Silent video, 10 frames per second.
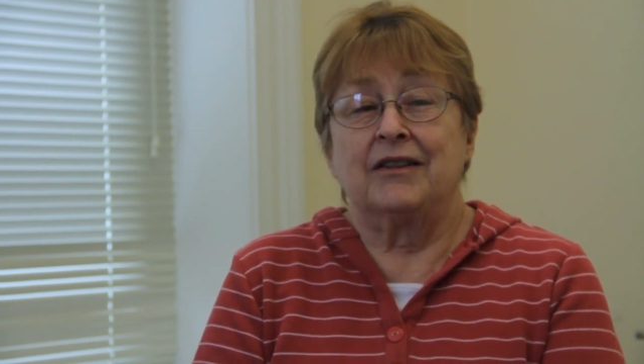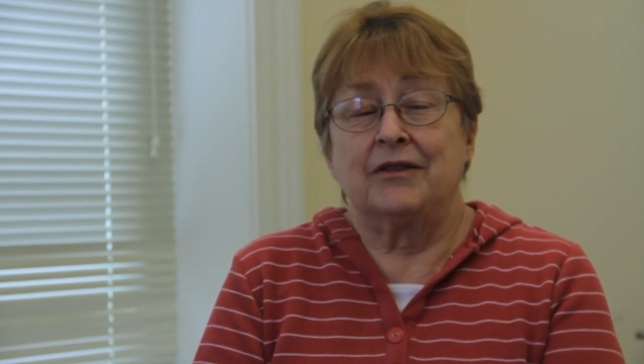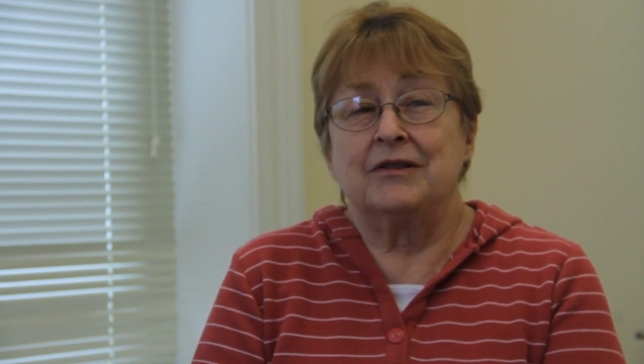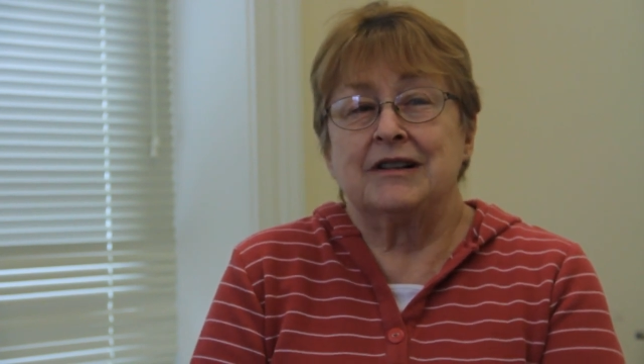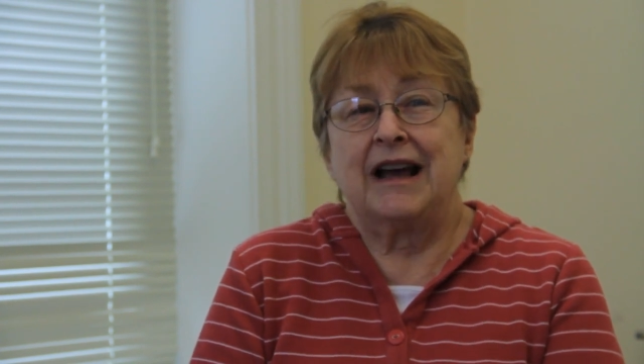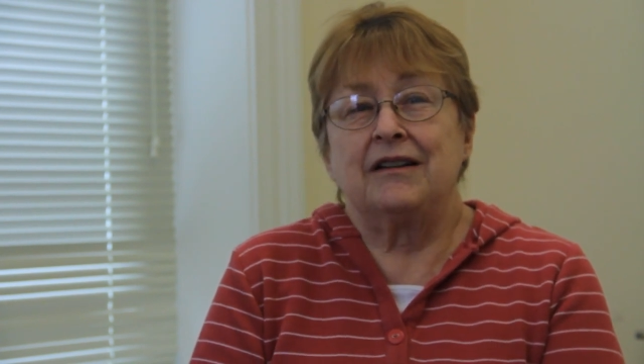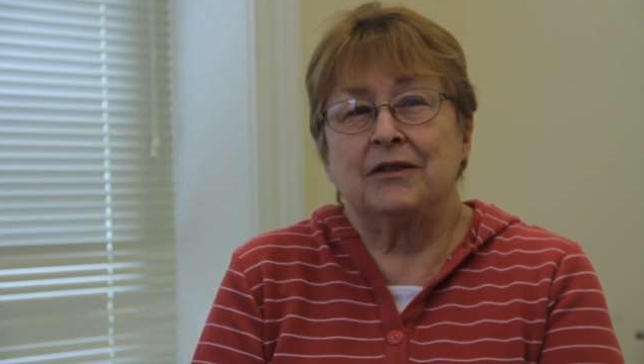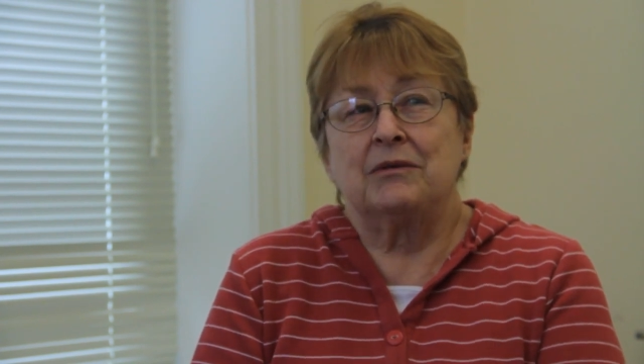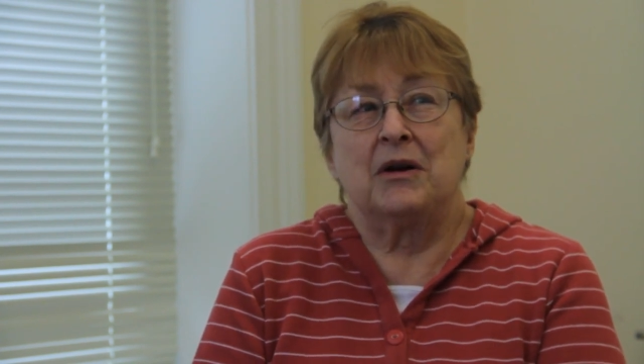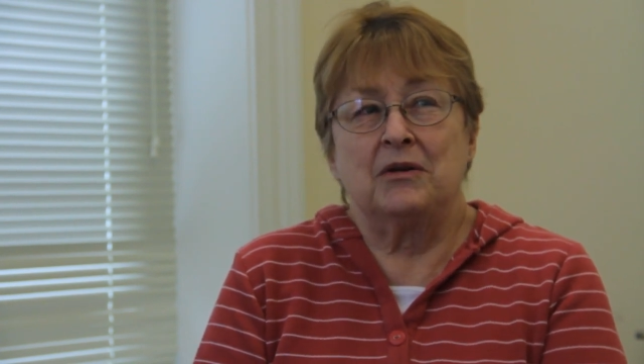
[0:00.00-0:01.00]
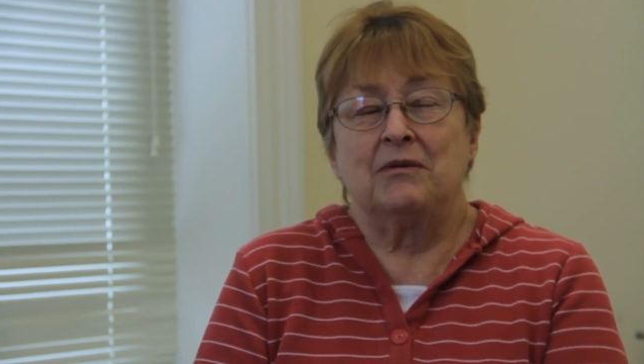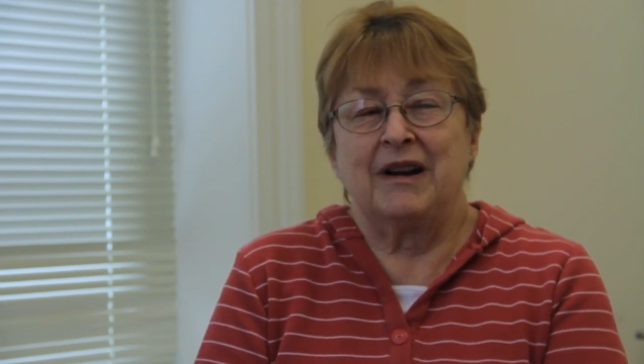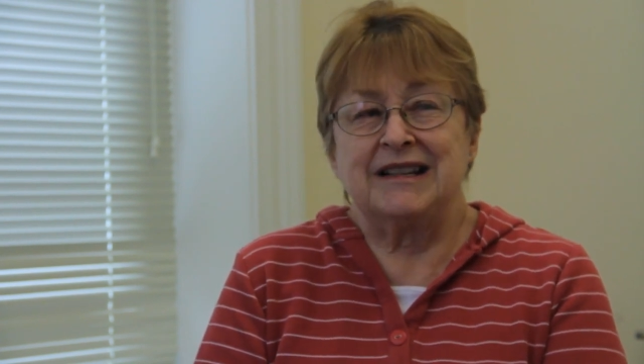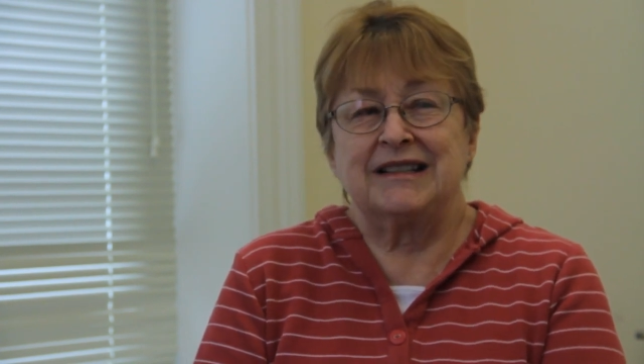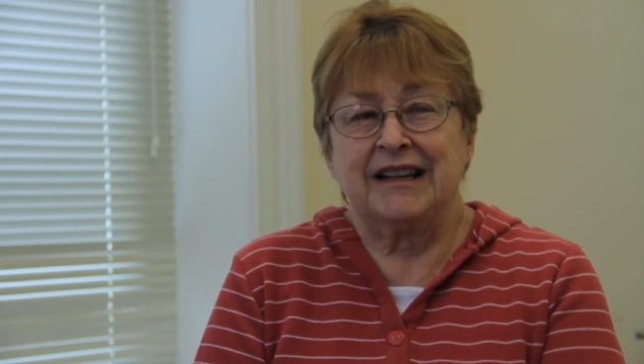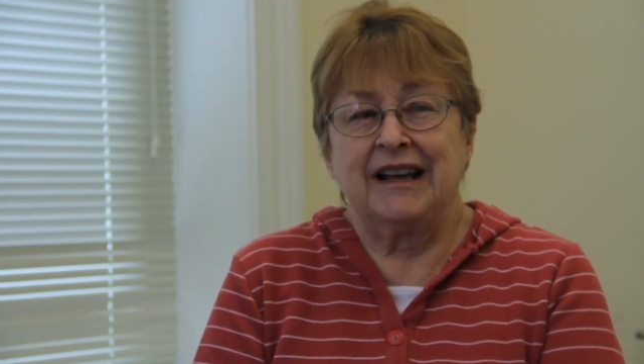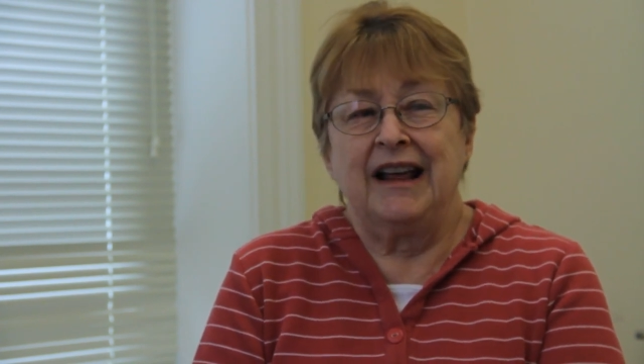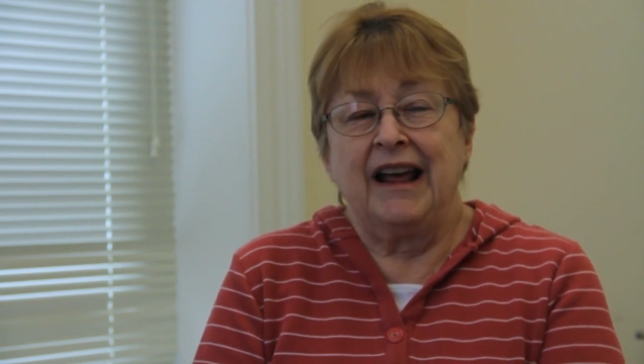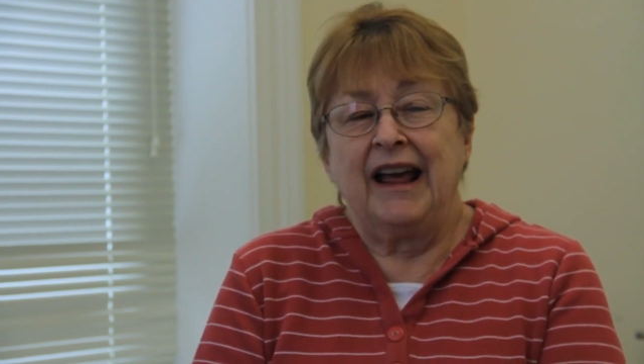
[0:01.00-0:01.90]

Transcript: they're going down the road racing,